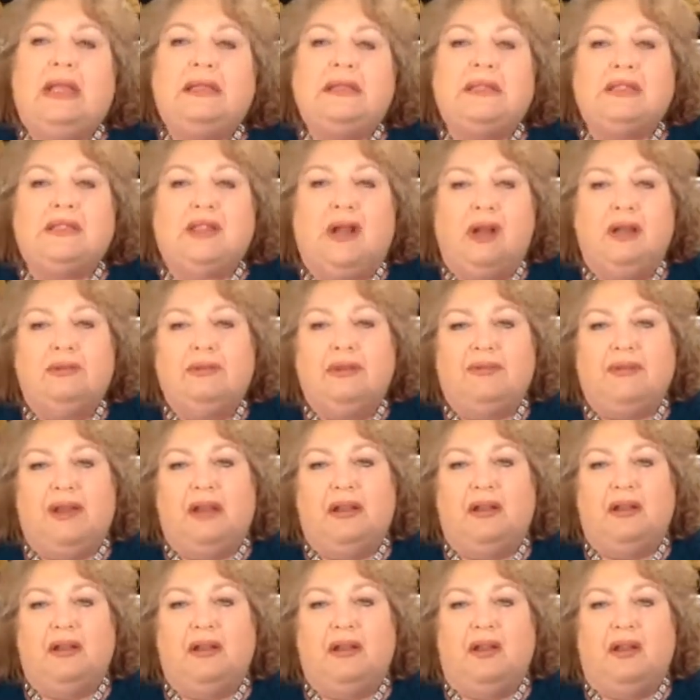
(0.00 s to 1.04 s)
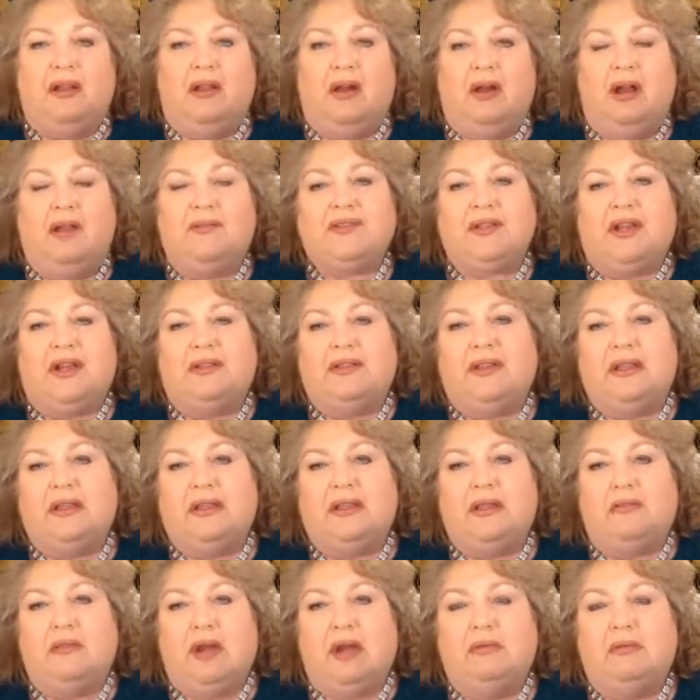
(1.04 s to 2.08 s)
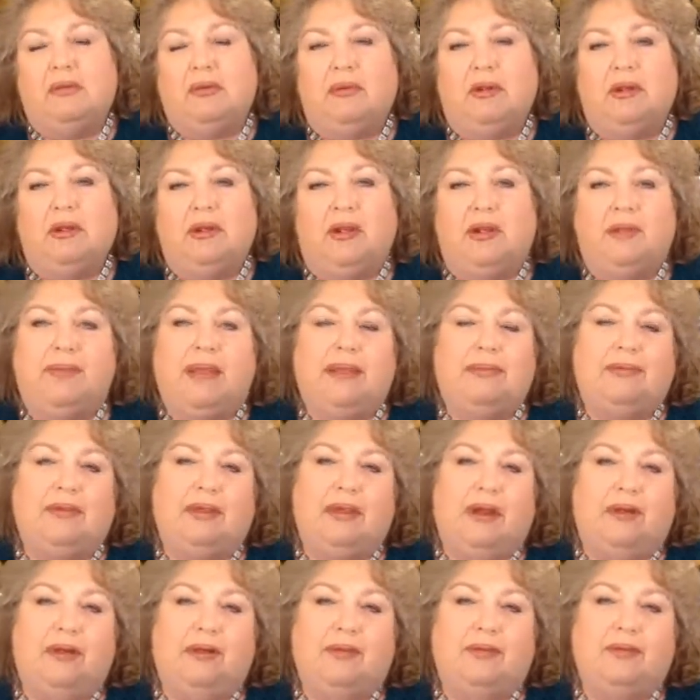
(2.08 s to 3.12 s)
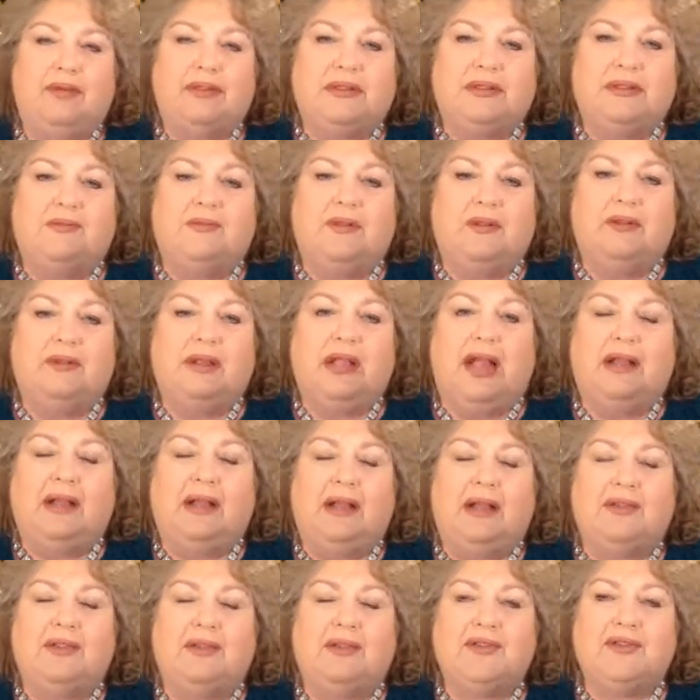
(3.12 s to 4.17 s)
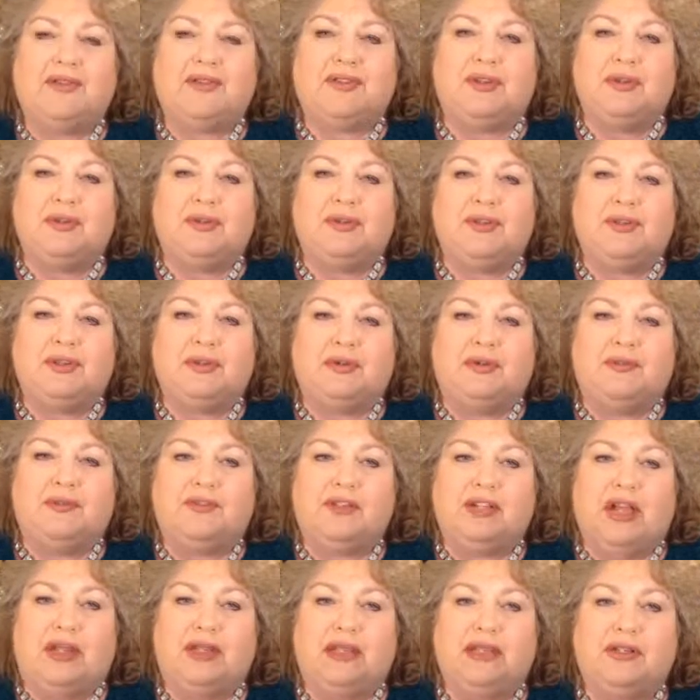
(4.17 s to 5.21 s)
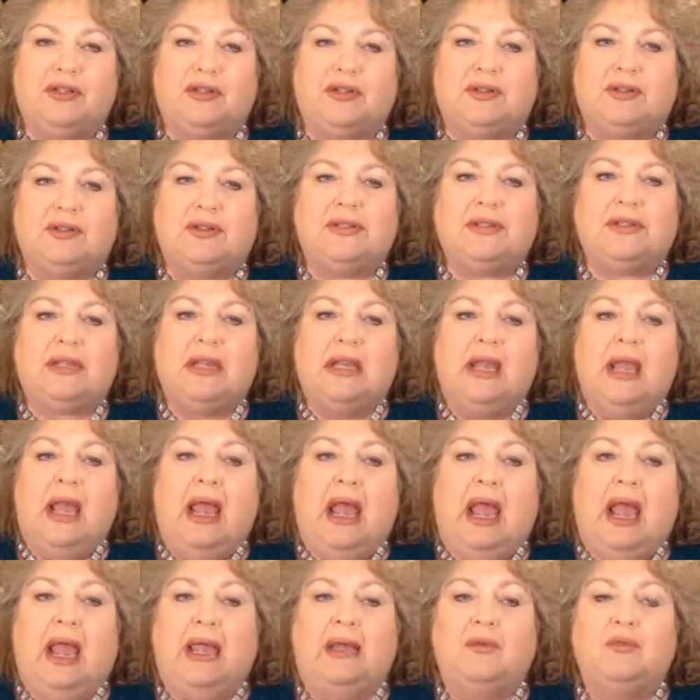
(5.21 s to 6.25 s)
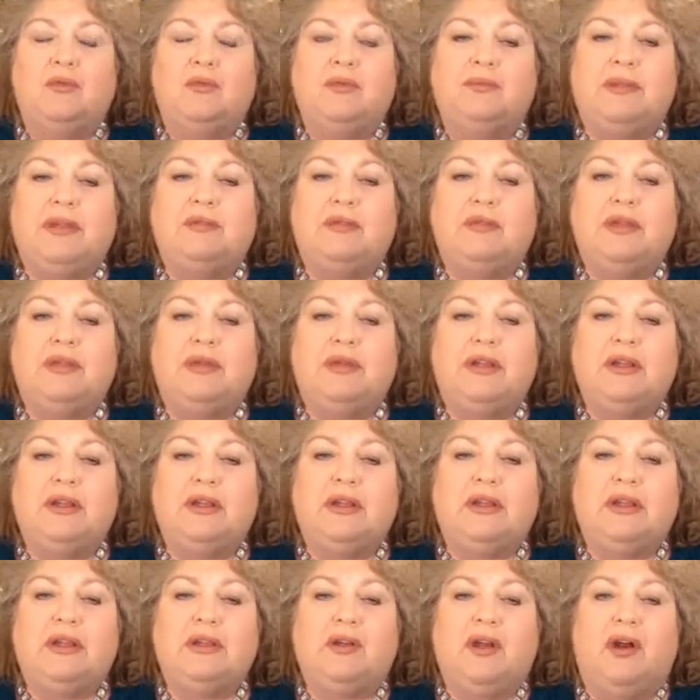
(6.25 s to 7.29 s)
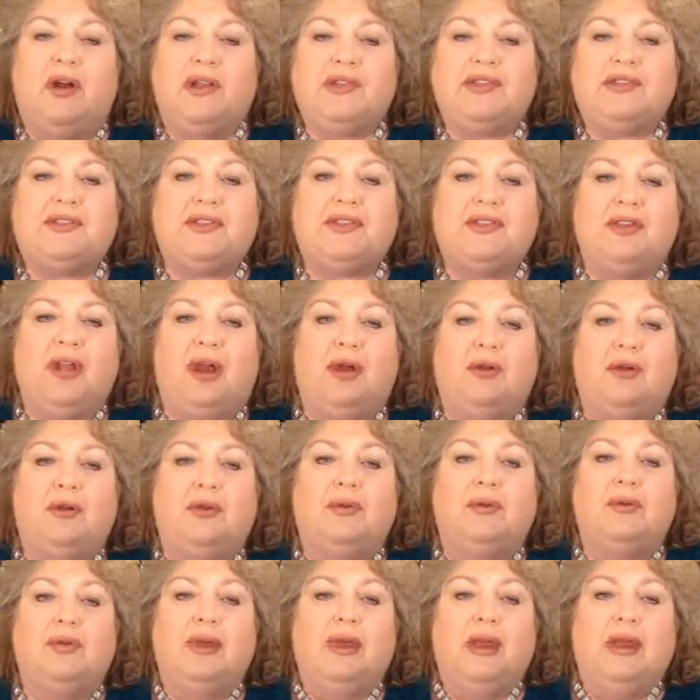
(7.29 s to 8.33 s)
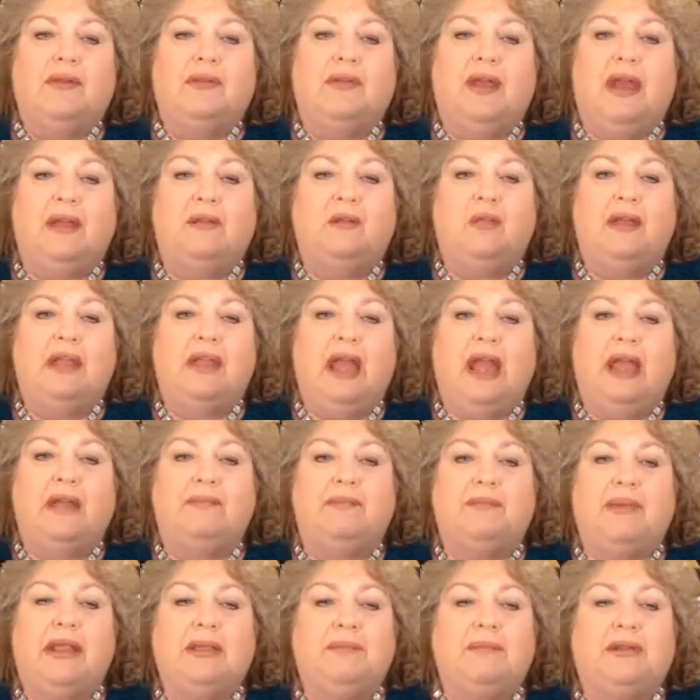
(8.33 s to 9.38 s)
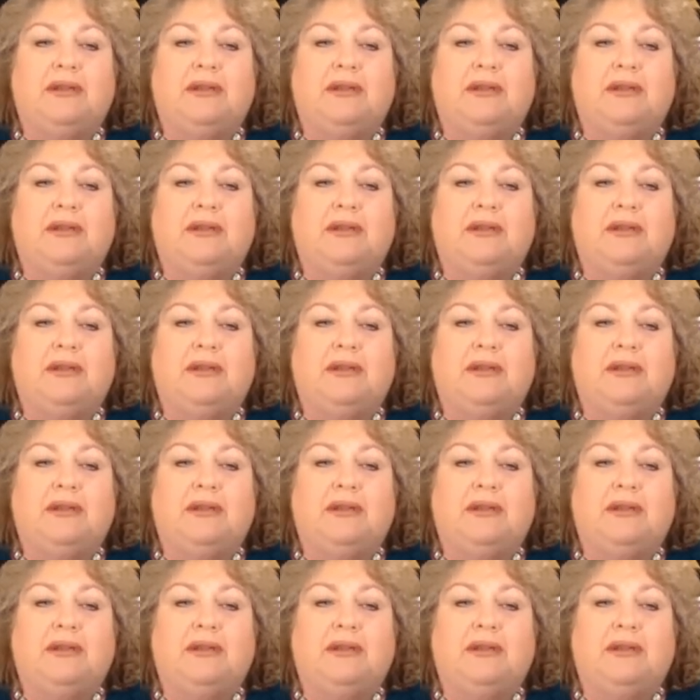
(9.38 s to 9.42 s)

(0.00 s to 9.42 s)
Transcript: It's a time of our lives, I think, at the moment where a lot of people are going through some very uncertain sort of changes. And it would be really nice to know that we had